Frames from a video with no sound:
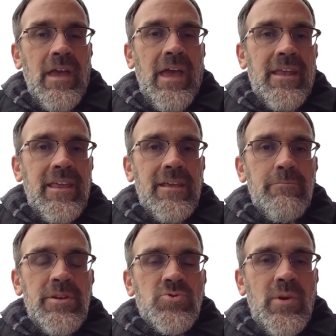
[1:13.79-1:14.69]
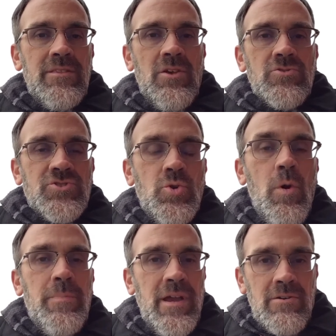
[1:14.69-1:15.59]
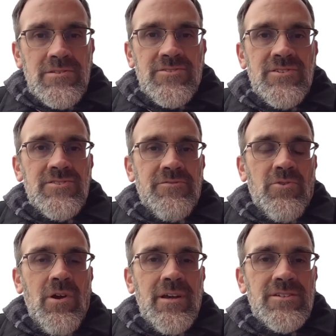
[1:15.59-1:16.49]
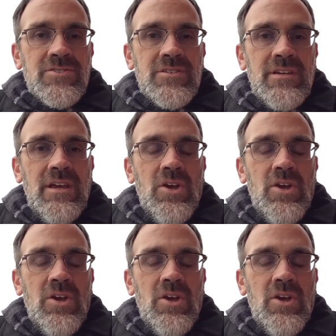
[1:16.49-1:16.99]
And in between those two appearances of Christ,